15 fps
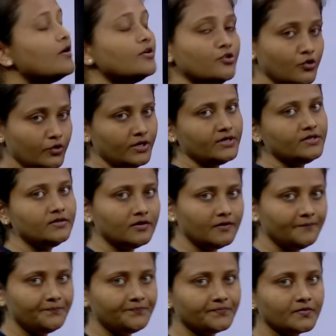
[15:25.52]
unit here.
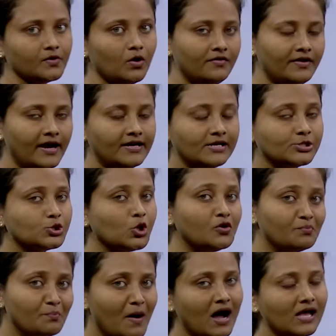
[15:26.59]
Alright, it's
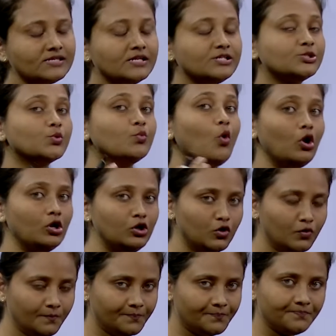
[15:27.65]
not mass, it's
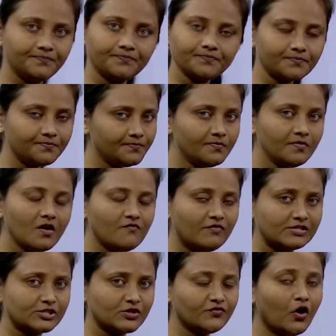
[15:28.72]
volume
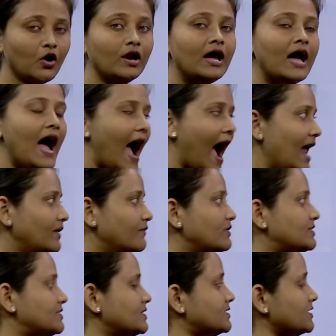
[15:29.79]
first of all, and
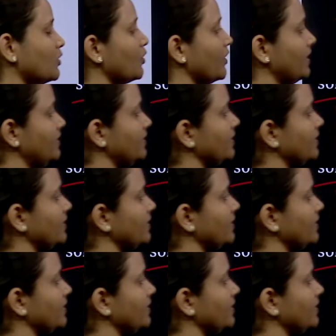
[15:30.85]
which is again